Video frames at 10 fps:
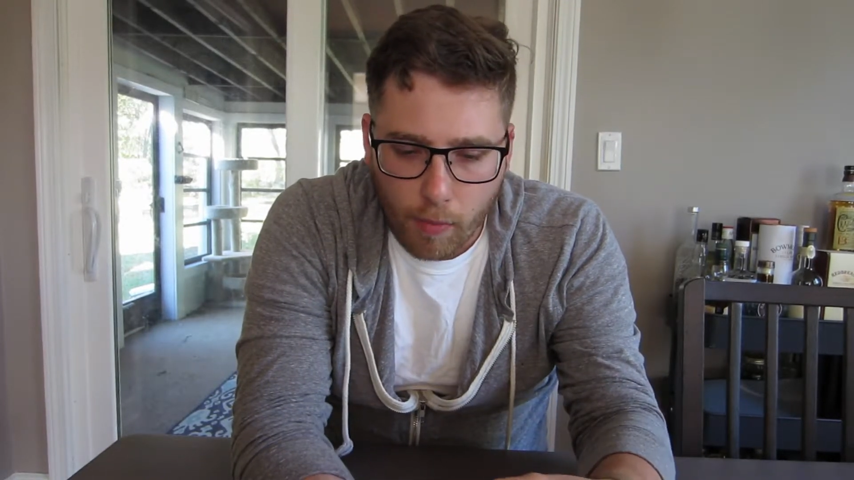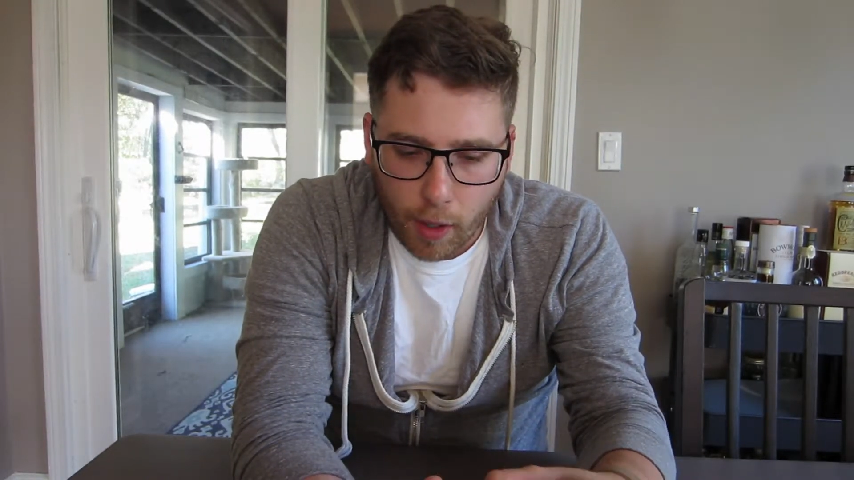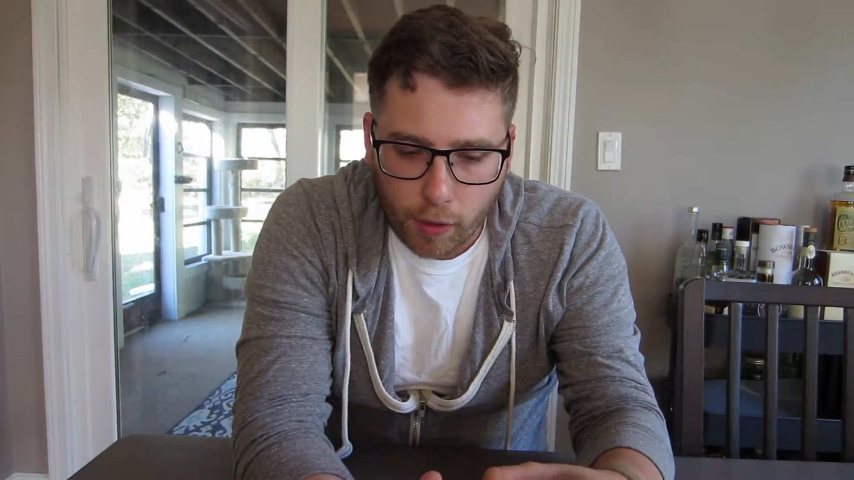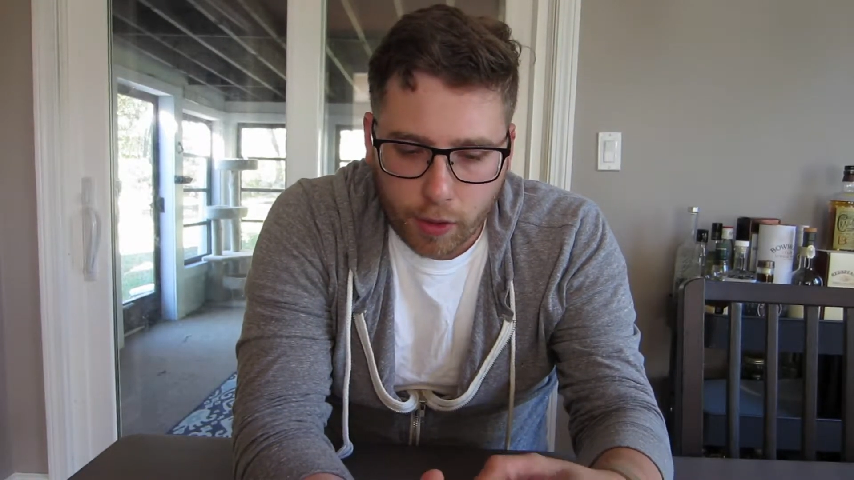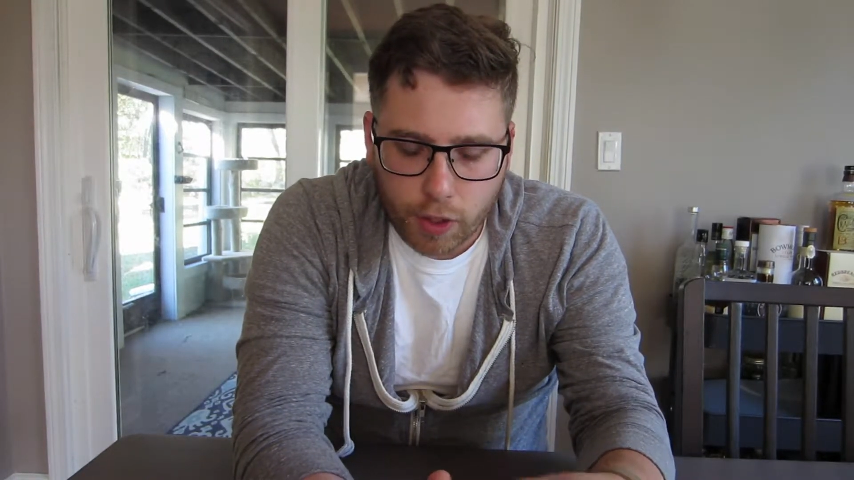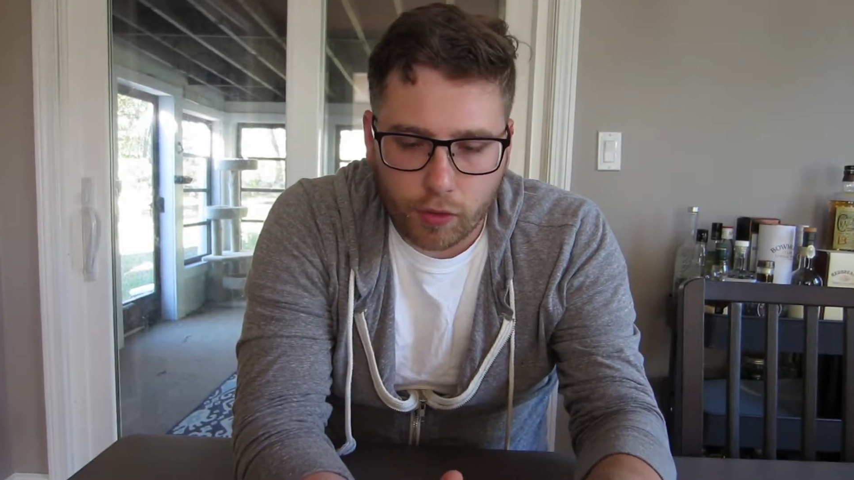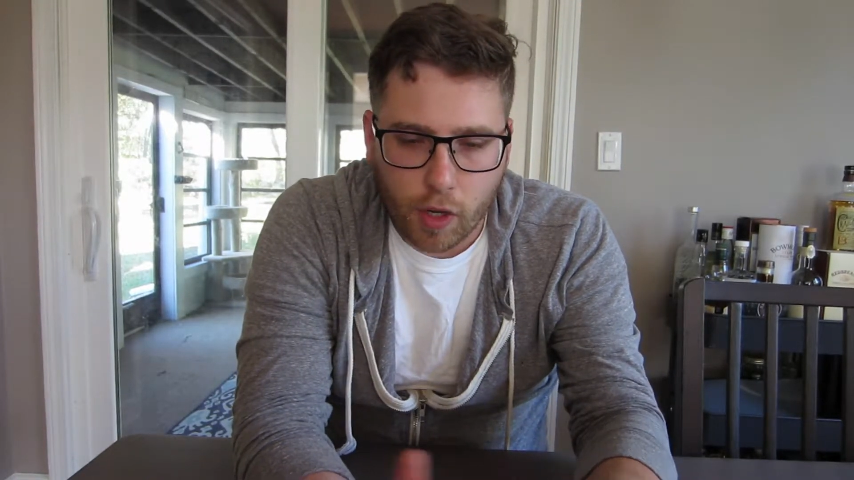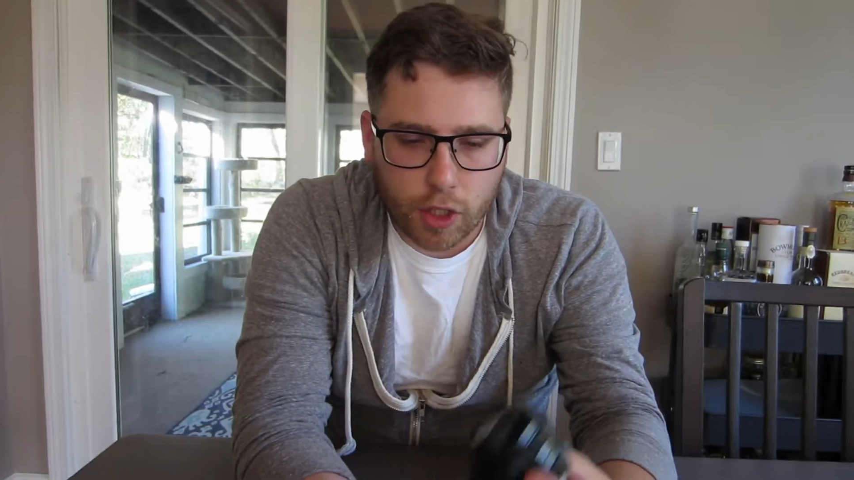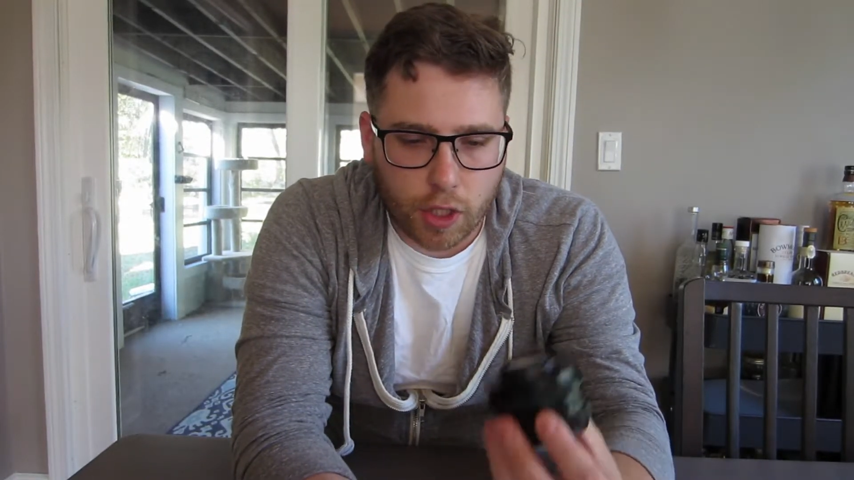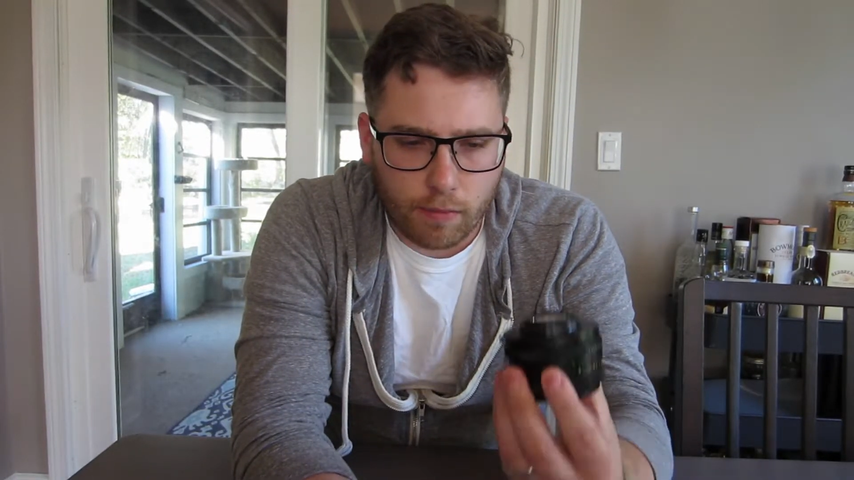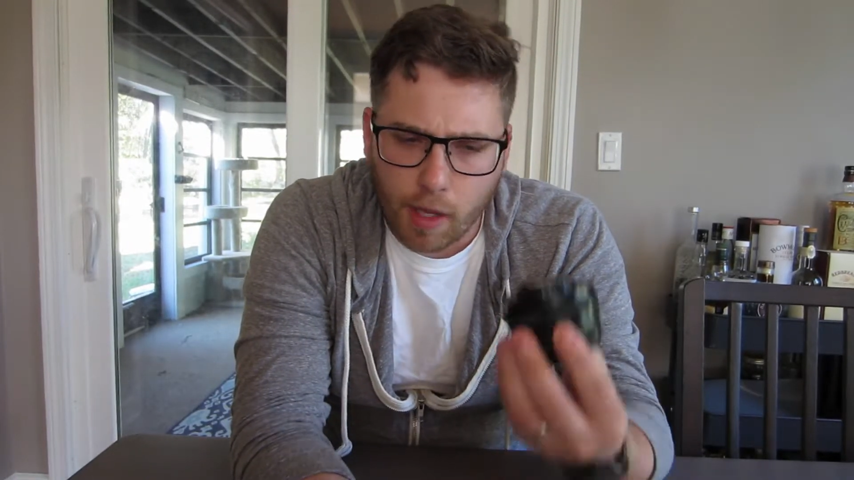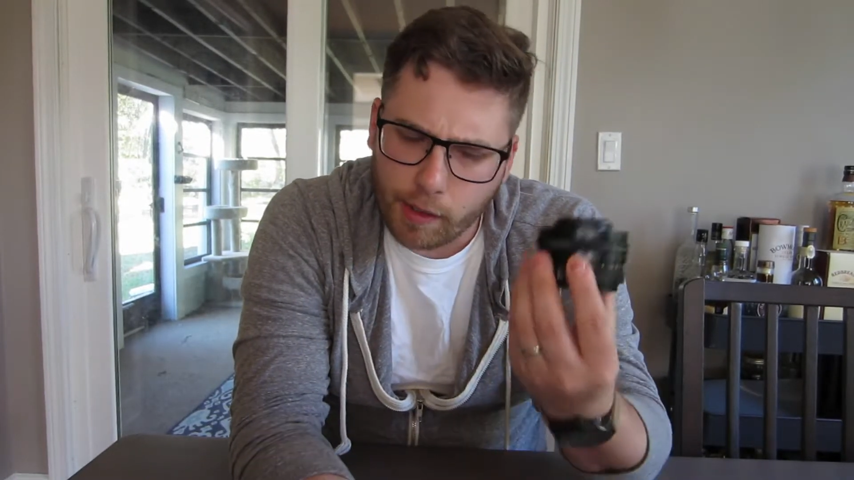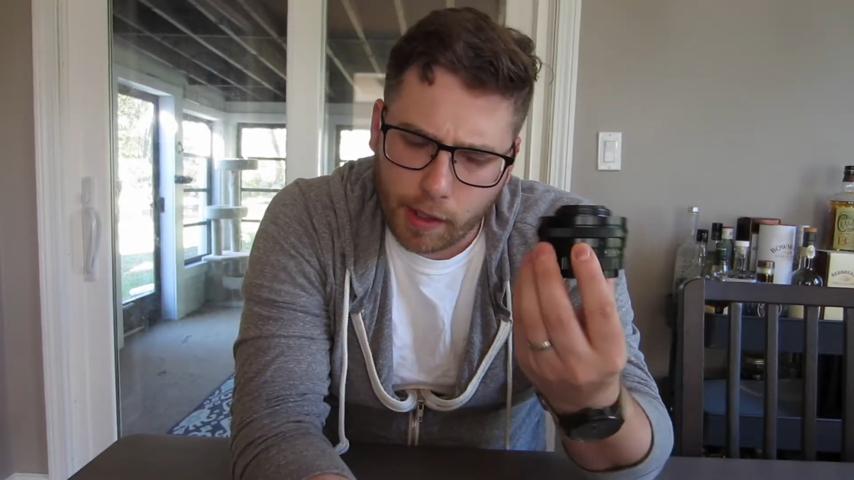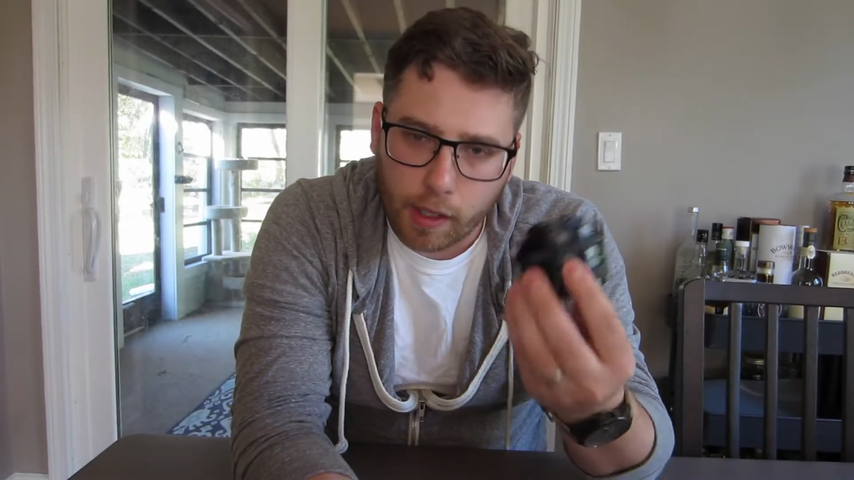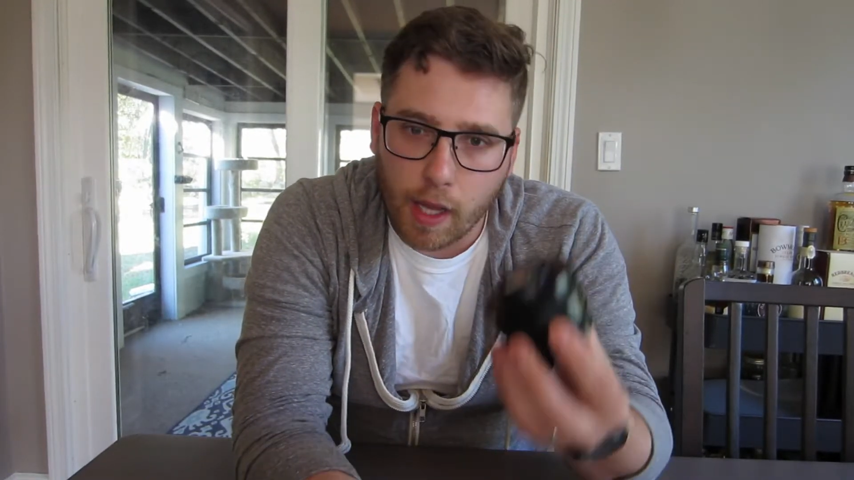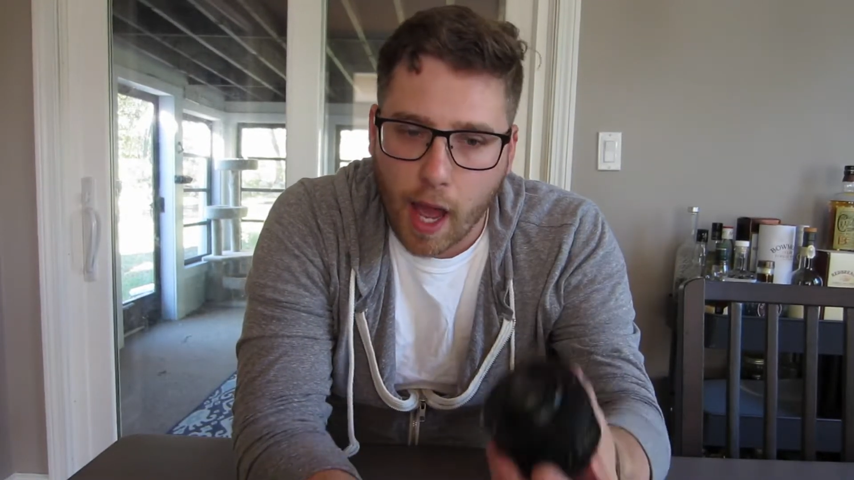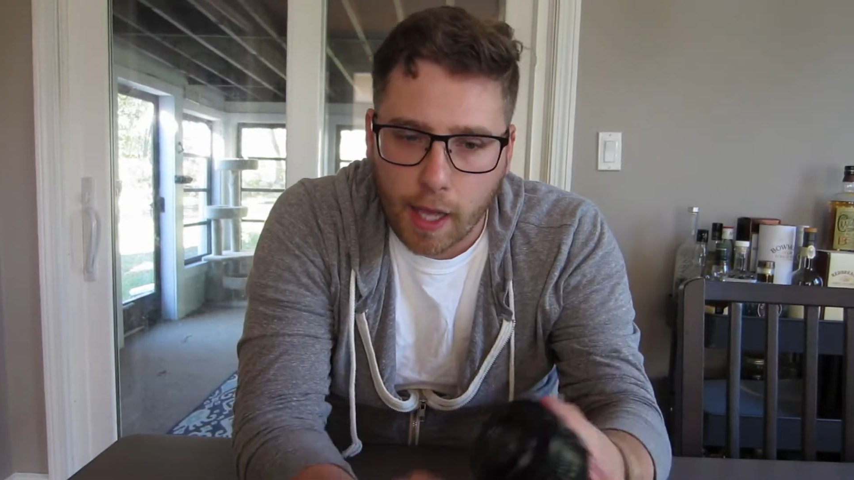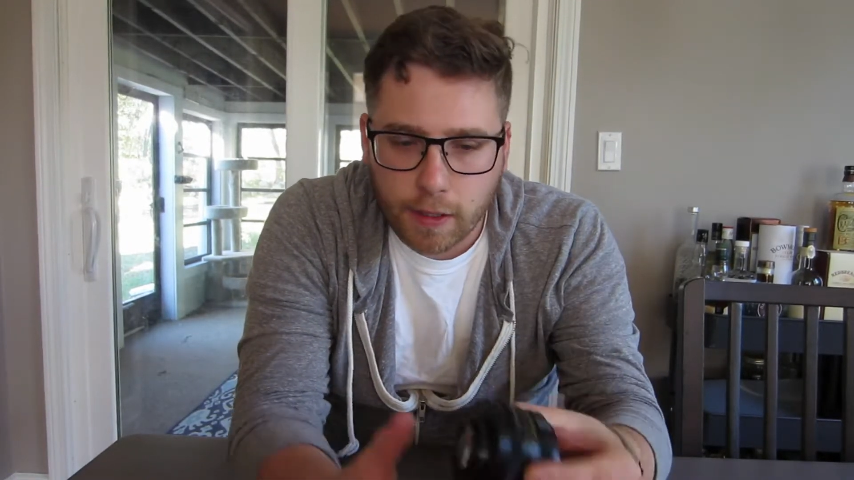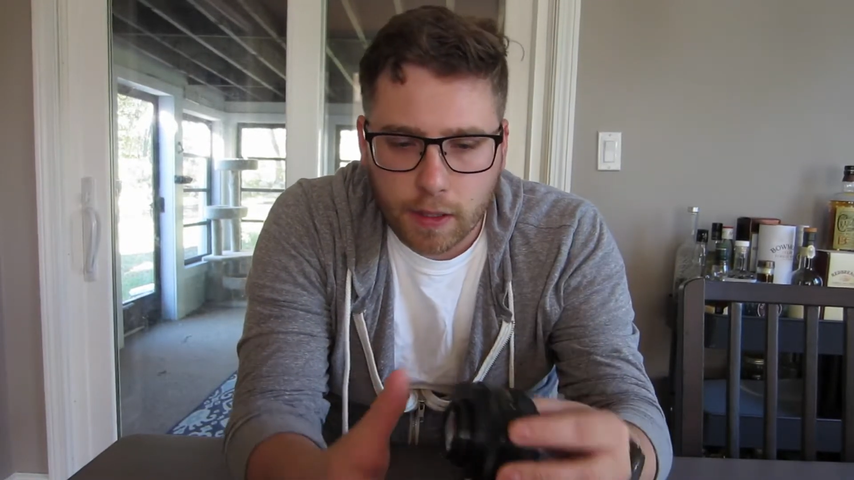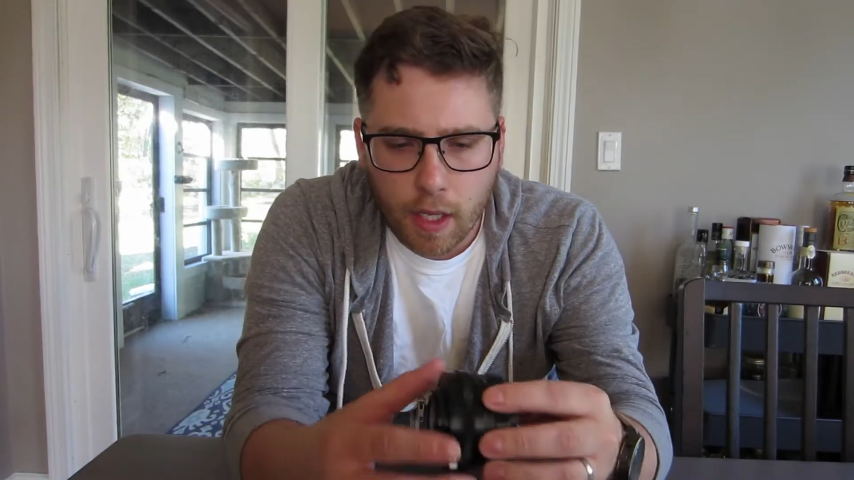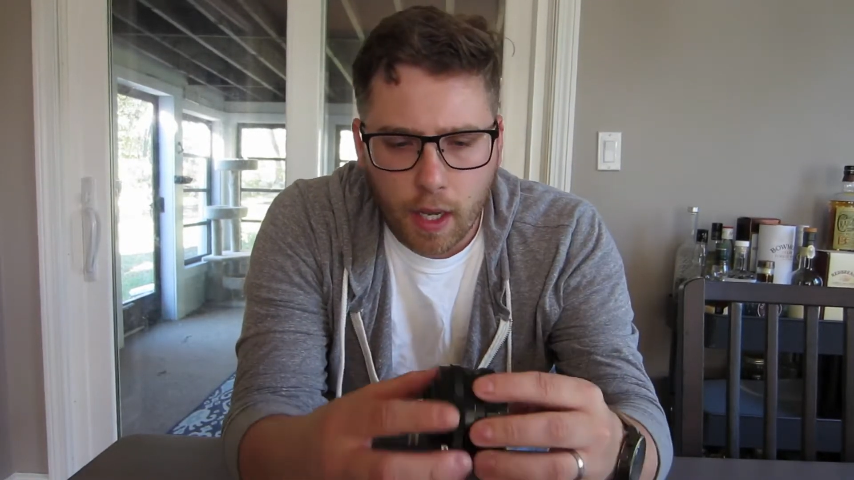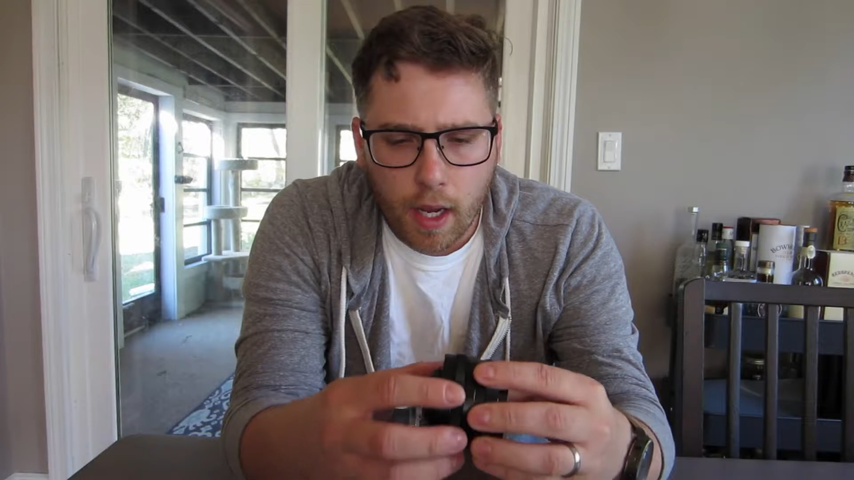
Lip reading: metal construction, metal and glass.